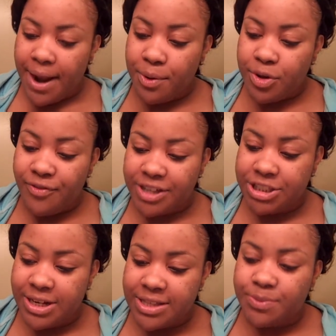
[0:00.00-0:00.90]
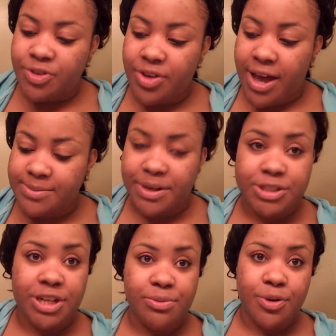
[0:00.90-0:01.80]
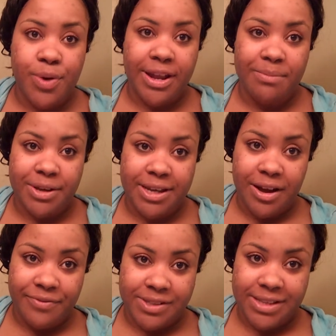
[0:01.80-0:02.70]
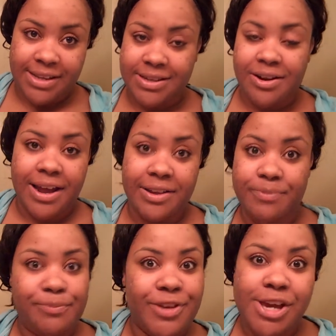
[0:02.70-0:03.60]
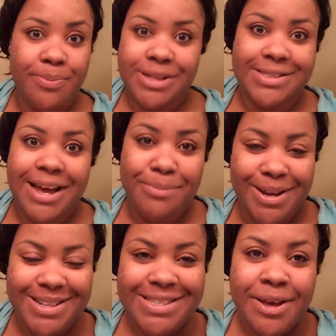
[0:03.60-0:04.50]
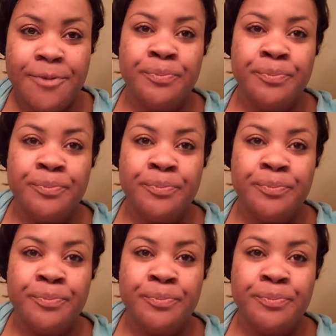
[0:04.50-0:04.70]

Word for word: I don't know if I shared this with you guys, but I'll share real quick and I'm gonna get off this thing because I already had a video that's nine minutes.